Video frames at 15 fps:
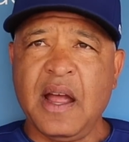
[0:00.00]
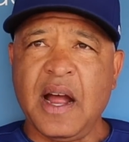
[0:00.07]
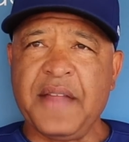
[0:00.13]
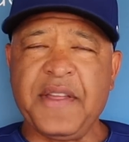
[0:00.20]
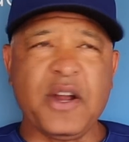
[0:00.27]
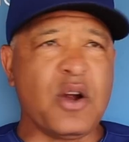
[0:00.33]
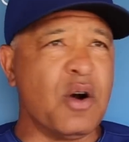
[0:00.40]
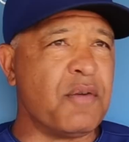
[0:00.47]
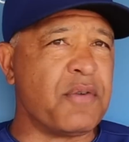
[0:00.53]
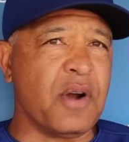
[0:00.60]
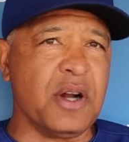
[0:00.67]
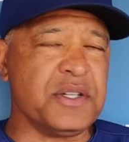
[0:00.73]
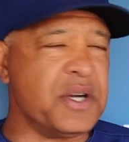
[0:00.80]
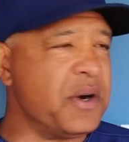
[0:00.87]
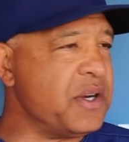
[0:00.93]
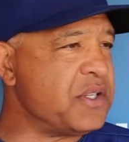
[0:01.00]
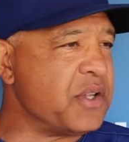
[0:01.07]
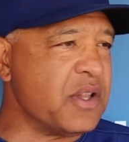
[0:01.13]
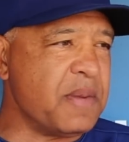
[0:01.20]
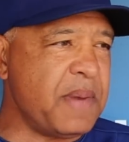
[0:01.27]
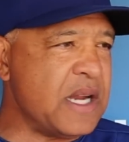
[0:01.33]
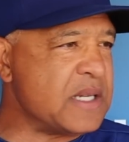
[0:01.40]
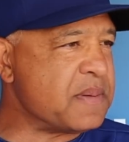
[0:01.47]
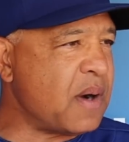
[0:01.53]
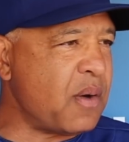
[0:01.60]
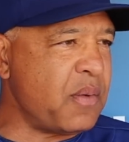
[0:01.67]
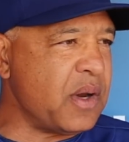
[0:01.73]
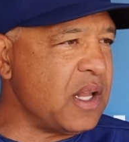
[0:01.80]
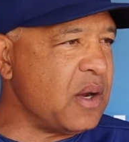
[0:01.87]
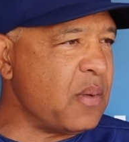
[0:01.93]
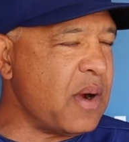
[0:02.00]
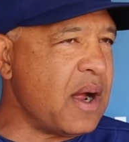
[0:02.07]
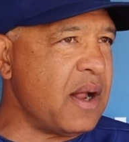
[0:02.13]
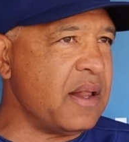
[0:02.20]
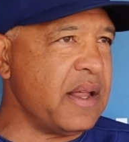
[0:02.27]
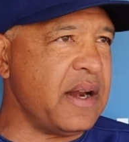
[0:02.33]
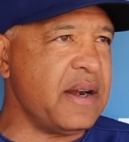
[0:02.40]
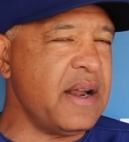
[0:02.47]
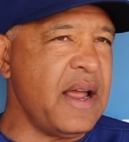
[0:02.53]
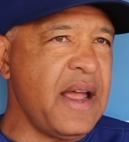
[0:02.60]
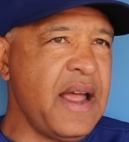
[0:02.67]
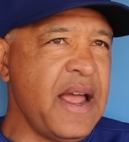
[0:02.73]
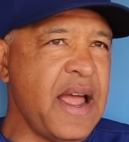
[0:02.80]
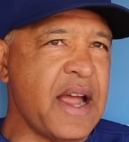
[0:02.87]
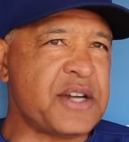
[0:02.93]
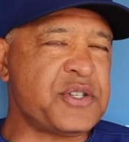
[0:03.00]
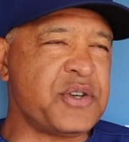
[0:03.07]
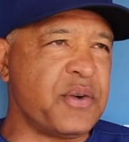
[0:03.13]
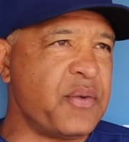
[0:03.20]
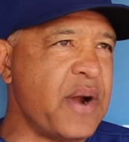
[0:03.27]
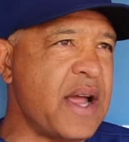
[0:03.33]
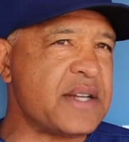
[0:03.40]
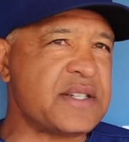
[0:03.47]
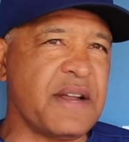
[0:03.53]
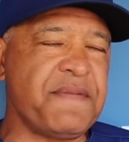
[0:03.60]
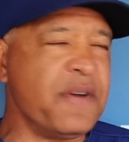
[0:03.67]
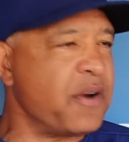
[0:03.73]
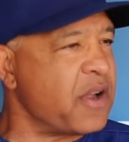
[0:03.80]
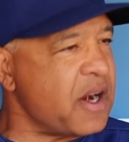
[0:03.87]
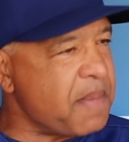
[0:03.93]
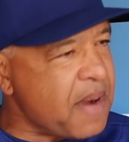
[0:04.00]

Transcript: I think overall, Tony's throwing the baseball really well, and extra rest, I feel good